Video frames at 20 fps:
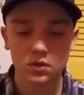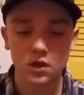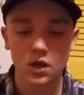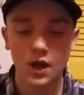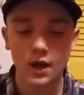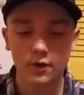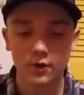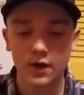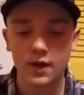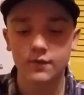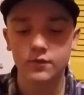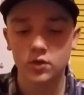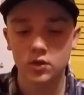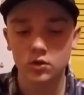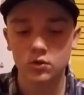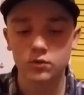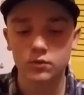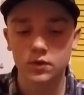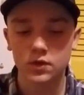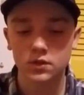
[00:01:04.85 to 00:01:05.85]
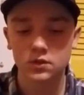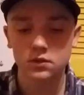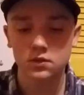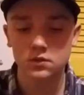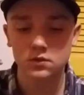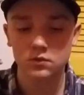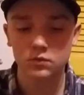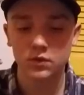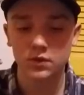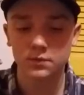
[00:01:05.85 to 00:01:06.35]
I don't have any
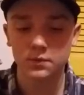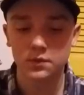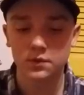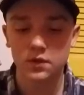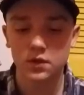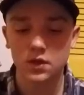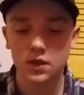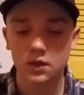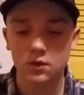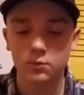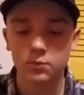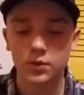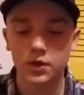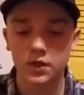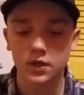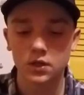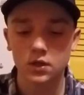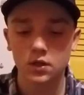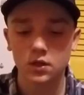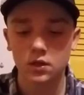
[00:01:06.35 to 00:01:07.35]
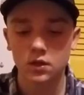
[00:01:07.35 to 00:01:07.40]
O-rings with me right now, but